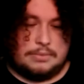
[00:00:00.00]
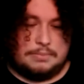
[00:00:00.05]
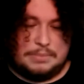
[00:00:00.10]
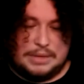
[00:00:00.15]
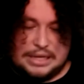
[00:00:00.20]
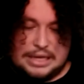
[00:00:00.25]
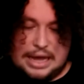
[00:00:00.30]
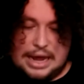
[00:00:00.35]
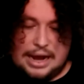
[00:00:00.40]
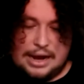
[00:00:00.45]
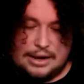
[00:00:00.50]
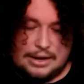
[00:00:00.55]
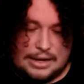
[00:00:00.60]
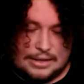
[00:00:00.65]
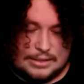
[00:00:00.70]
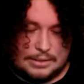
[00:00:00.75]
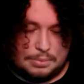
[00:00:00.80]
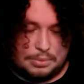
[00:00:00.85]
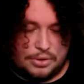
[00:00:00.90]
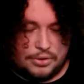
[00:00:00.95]
began
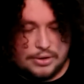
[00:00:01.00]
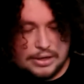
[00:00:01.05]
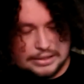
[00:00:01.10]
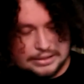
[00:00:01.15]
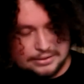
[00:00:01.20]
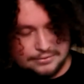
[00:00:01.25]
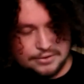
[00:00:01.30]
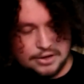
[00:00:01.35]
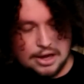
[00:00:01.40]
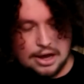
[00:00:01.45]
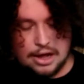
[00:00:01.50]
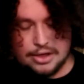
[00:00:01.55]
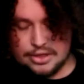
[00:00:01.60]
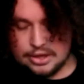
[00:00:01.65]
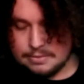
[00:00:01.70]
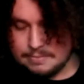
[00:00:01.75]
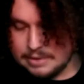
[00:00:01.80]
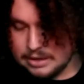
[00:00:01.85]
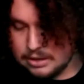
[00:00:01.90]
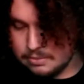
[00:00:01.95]
as a progressive
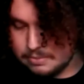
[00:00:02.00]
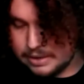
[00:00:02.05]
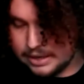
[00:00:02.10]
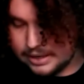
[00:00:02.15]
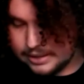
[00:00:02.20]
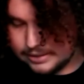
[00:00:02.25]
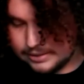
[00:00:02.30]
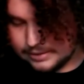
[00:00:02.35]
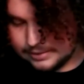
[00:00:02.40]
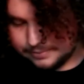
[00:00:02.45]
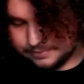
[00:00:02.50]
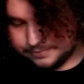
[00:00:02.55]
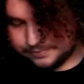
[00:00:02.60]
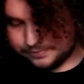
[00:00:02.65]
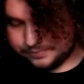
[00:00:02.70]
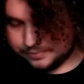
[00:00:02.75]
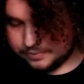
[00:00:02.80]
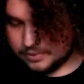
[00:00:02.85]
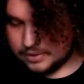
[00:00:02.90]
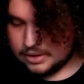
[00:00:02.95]
gothic metal band,
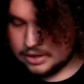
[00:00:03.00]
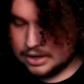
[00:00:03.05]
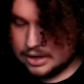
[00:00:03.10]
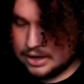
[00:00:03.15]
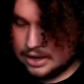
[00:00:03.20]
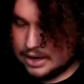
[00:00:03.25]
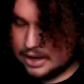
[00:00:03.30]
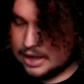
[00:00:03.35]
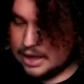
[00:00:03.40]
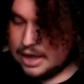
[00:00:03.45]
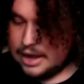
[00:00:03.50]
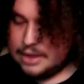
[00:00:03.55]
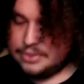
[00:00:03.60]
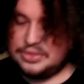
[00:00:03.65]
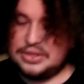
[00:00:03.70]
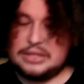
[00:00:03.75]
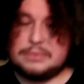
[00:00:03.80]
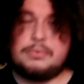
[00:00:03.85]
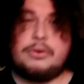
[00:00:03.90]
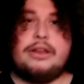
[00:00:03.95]
and at
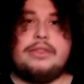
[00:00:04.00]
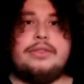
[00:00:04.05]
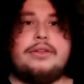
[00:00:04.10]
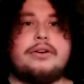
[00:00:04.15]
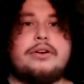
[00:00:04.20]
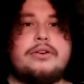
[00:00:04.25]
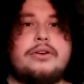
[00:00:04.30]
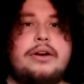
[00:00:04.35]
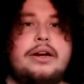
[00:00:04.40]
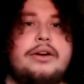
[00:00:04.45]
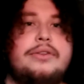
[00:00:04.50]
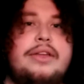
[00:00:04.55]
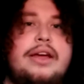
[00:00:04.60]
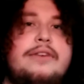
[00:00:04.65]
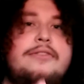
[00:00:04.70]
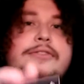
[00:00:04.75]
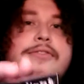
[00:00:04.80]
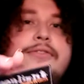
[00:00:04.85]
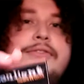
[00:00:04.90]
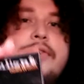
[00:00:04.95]
this point in their career, they
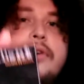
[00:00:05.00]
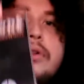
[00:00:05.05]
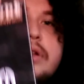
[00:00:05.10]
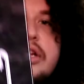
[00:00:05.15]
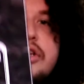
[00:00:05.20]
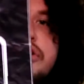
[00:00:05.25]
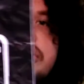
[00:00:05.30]
had fully